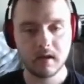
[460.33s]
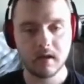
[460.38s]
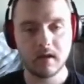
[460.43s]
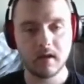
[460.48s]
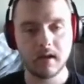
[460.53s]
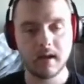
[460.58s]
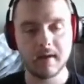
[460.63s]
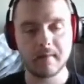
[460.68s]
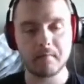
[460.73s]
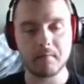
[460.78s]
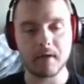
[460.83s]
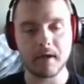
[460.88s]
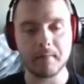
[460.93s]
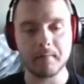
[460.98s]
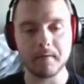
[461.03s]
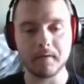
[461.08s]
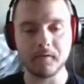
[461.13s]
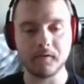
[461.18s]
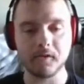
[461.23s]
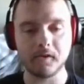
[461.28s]
You can't
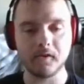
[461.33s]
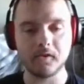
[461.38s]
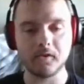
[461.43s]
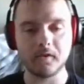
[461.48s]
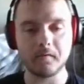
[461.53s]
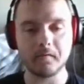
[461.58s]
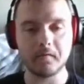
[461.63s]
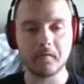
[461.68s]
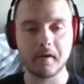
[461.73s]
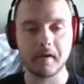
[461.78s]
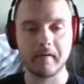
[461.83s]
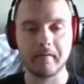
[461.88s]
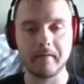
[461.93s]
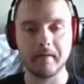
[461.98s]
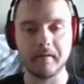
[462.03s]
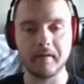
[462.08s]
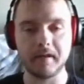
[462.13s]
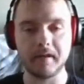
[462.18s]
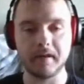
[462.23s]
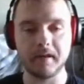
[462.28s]
blame your sister for
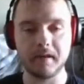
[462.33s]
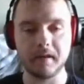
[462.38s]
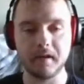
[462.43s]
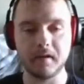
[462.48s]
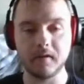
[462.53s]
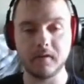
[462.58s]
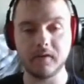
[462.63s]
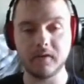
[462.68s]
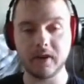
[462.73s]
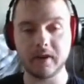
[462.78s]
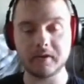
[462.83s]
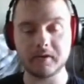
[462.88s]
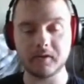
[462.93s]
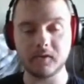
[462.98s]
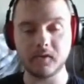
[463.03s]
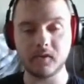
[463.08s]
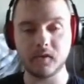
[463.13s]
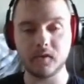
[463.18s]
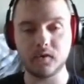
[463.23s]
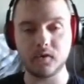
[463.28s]
everything, you know? It's not your
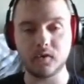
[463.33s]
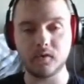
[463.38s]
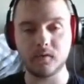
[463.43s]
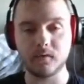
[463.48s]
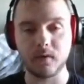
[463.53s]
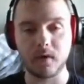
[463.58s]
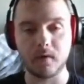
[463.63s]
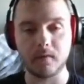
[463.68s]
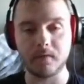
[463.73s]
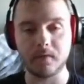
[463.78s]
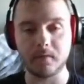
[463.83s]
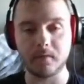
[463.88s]
sister's fault for